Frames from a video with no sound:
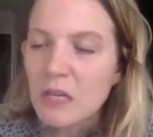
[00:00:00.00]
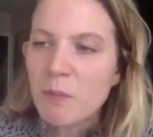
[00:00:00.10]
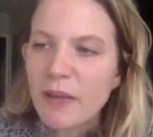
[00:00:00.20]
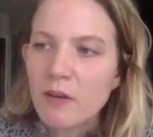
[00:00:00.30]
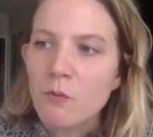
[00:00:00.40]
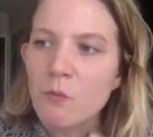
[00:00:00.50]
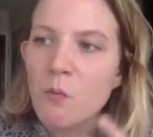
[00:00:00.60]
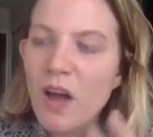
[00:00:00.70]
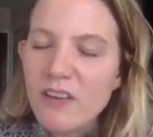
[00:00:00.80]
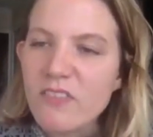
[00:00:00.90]
But
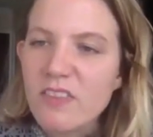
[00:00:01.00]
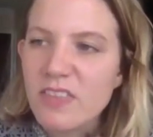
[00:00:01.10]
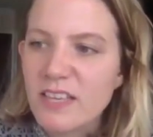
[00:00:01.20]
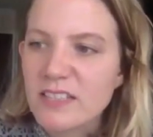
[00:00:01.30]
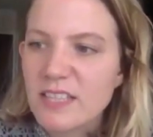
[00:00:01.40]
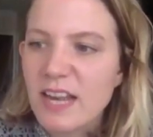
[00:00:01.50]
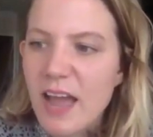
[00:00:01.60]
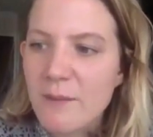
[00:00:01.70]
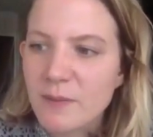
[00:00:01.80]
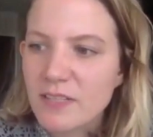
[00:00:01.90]
one of the things that
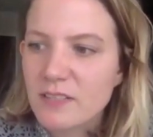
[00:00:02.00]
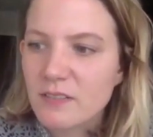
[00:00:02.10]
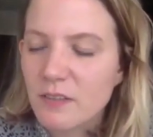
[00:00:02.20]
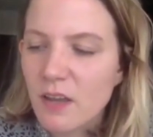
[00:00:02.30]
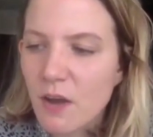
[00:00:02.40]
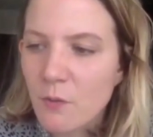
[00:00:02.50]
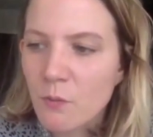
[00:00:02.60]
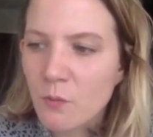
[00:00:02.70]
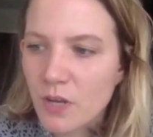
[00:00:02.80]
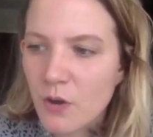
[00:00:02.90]
happened, uh,
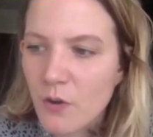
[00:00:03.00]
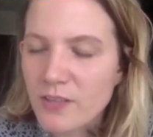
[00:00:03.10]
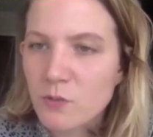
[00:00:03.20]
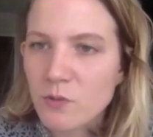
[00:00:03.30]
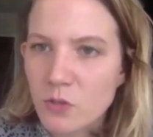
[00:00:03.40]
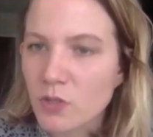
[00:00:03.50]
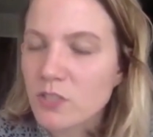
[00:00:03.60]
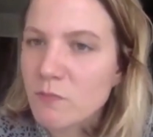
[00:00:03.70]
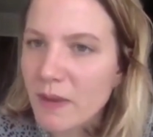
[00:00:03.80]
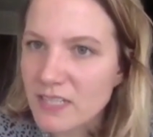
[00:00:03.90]
you know, as a result
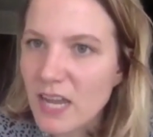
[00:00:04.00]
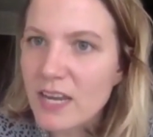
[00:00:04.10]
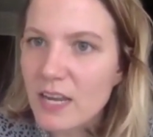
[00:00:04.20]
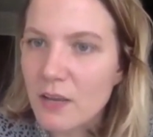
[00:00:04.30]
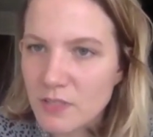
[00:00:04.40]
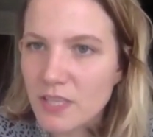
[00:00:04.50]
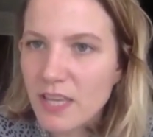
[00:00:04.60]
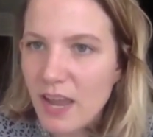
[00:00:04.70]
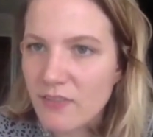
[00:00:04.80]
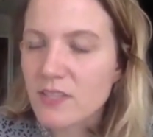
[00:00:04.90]
of my dieting was
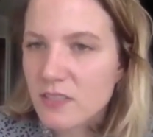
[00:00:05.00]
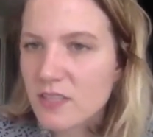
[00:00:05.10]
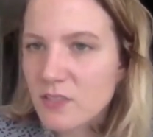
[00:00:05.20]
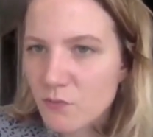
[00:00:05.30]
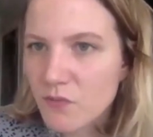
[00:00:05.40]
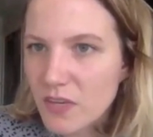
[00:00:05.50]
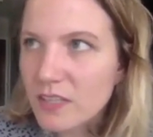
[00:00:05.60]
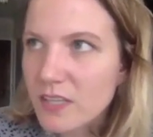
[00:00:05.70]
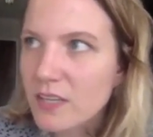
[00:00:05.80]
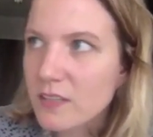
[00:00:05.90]
again this this
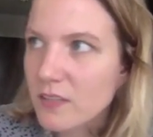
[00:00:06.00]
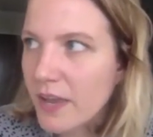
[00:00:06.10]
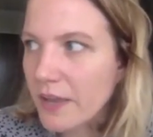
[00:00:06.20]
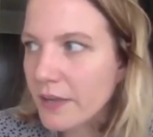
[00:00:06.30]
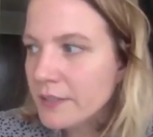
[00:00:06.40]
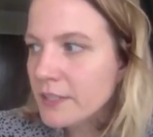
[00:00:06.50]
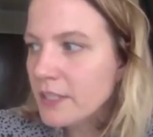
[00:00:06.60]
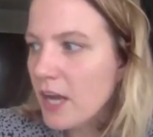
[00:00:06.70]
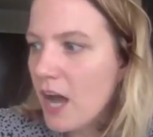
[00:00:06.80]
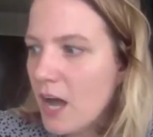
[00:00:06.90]
feeling like
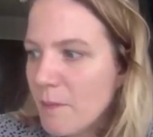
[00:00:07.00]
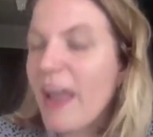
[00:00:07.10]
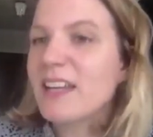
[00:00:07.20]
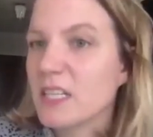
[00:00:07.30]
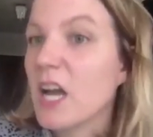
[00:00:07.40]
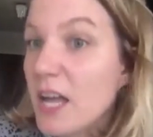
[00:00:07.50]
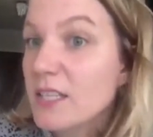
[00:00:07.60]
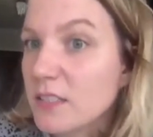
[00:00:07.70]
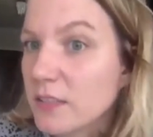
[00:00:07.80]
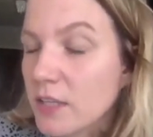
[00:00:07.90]
um, I had to
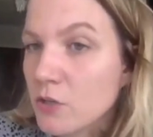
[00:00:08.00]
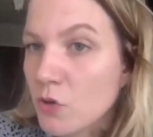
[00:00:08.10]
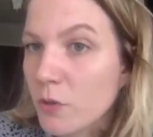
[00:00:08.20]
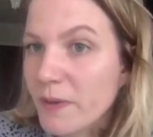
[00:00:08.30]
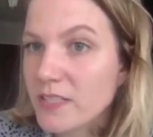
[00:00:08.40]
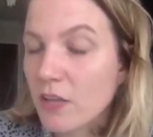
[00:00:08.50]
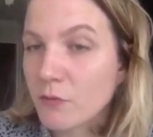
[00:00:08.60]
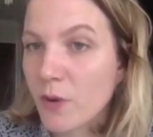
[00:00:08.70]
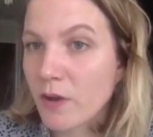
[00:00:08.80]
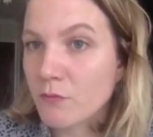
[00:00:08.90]
constantly control myself
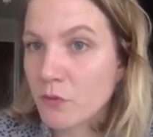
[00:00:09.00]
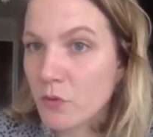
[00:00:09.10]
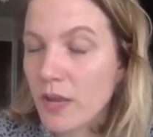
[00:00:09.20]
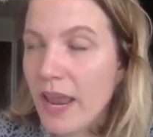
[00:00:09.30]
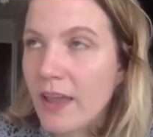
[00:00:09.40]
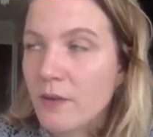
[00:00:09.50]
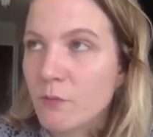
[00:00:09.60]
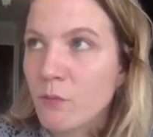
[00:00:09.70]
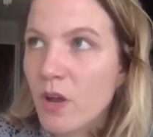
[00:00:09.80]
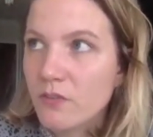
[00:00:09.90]
around food. And
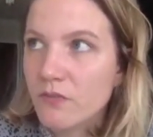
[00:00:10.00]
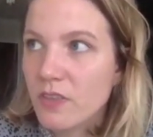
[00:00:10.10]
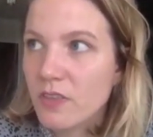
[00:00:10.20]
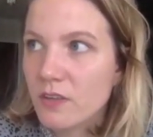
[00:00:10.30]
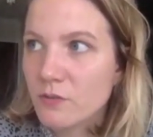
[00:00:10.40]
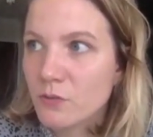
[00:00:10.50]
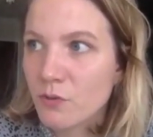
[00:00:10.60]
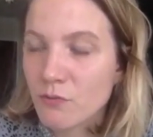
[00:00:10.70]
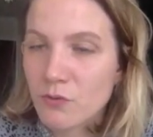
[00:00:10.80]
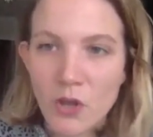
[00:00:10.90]
one of the sort
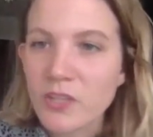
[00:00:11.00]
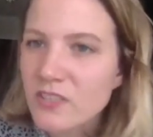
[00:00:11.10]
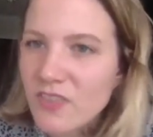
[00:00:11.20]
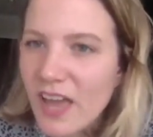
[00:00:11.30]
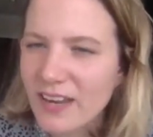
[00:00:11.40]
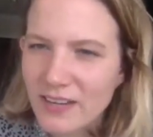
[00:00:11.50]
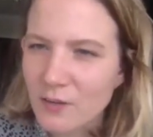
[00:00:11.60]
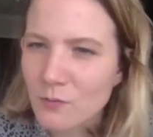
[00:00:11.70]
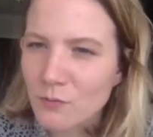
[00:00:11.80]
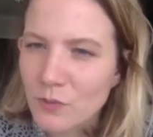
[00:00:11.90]
of results of that, and I
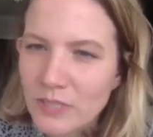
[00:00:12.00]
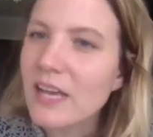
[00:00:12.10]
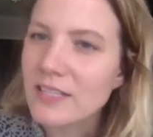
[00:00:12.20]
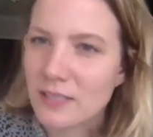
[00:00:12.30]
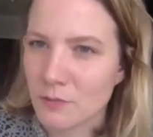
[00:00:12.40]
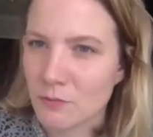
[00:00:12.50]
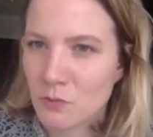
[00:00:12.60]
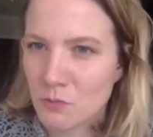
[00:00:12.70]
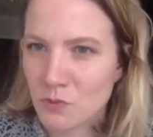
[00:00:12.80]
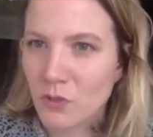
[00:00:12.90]
didn't realize that this was
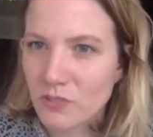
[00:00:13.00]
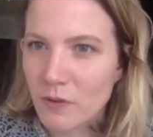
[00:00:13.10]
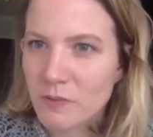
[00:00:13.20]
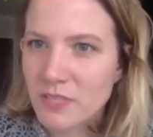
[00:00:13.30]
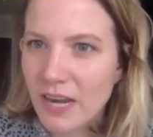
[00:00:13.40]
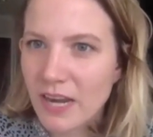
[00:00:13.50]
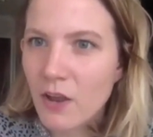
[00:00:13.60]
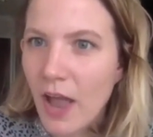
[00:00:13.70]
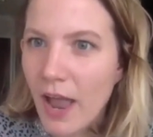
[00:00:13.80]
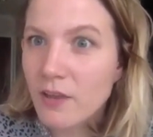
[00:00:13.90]
a result of it, was that I,
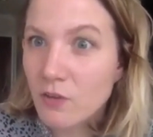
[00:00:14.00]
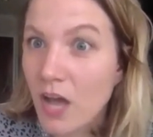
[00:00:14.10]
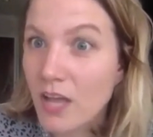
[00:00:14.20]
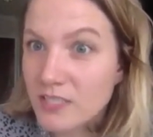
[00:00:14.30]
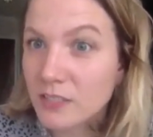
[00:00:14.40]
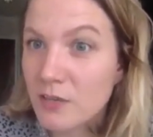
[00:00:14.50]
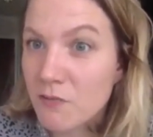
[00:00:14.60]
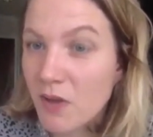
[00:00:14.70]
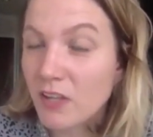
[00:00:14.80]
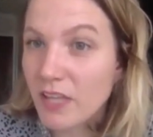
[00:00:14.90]
I constantly
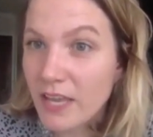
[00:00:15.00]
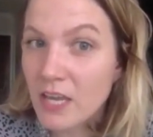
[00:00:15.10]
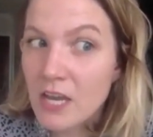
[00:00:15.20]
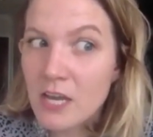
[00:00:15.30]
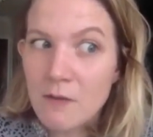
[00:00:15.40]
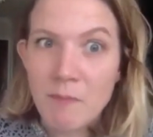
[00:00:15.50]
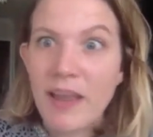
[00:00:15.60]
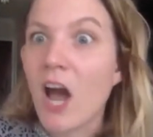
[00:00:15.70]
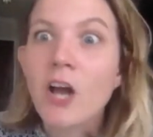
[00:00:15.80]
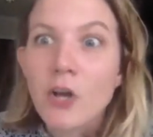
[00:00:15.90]
felt like my
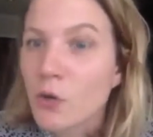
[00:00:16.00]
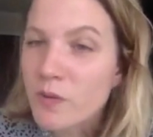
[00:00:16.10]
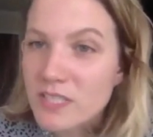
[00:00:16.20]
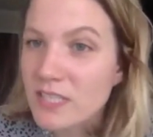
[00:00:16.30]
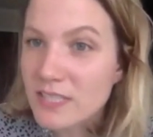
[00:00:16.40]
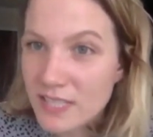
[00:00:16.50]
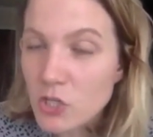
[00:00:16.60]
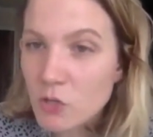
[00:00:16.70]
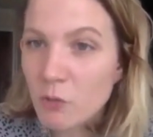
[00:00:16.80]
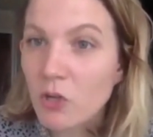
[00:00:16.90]
hunger was
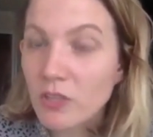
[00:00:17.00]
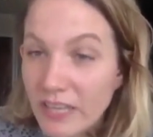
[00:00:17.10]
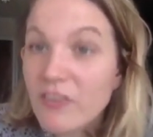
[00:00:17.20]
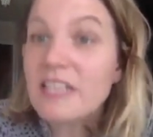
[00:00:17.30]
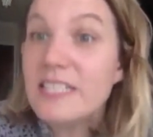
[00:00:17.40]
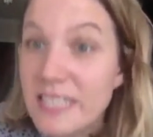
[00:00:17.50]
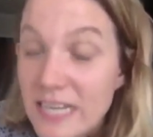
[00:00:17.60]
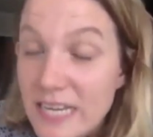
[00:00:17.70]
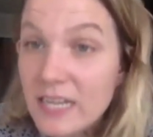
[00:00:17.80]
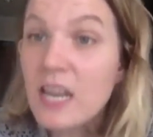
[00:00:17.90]
insatiable. Like if I
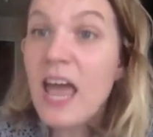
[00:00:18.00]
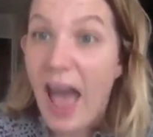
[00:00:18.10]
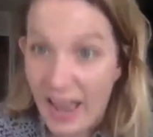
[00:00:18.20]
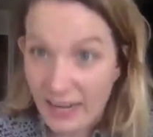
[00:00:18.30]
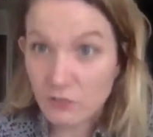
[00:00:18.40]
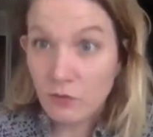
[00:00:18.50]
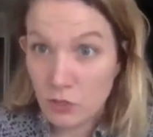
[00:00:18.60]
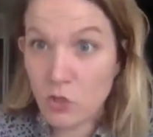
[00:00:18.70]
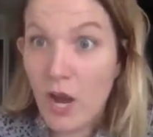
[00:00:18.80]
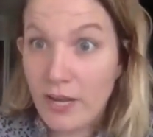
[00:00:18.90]
didn't actively
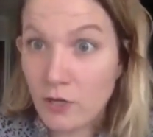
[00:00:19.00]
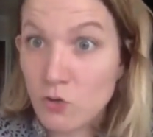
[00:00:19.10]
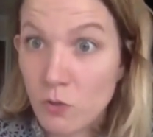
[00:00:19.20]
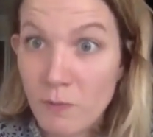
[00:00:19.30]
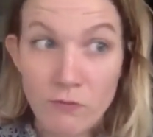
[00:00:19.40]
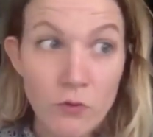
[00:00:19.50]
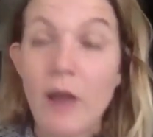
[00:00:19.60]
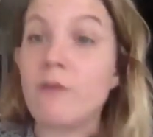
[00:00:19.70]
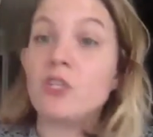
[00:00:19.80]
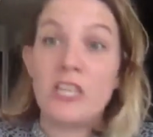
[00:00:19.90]
try to control my food,
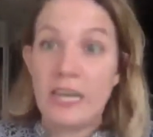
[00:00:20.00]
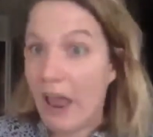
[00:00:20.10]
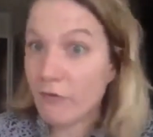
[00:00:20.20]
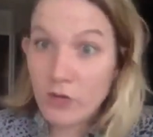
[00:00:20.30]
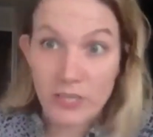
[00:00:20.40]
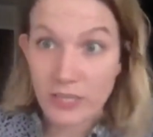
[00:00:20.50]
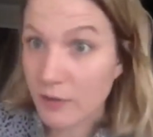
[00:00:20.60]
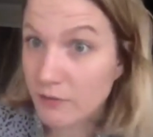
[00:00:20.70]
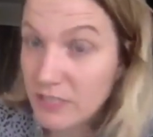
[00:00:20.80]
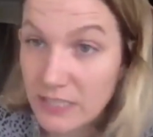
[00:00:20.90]
I would just eat everything
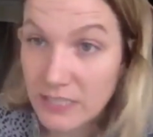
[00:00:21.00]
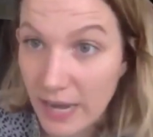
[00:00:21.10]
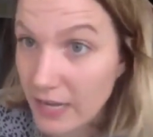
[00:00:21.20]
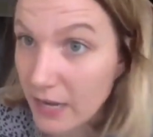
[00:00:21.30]
that was in sight and